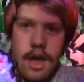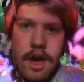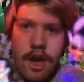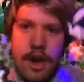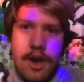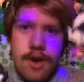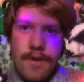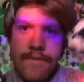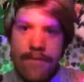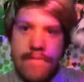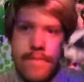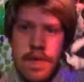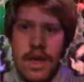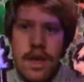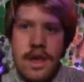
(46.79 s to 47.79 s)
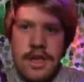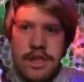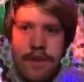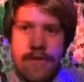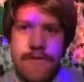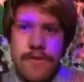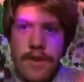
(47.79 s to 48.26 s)
So
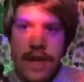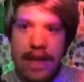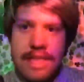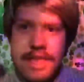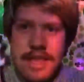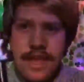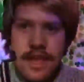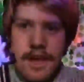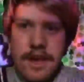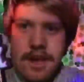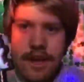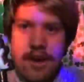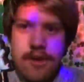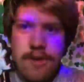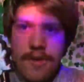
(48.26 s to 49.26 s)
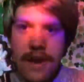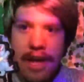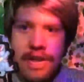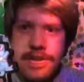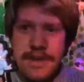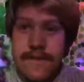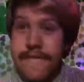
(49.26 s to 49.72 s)
if you guys are
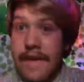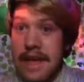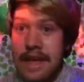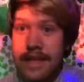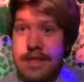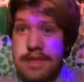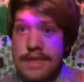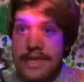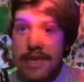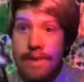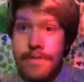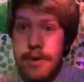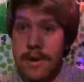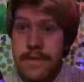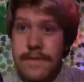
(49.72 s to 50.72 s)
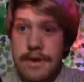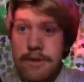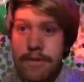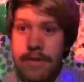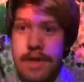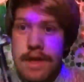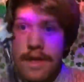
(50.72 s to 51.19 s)
actually fans of Pokemon
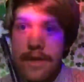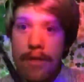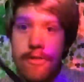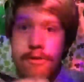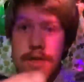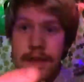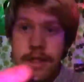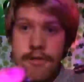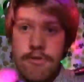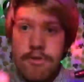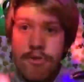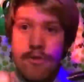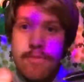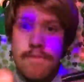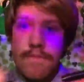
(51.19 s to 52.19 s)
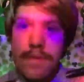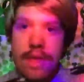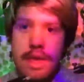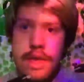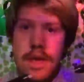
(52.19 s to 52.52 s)
or a thing, they're like little,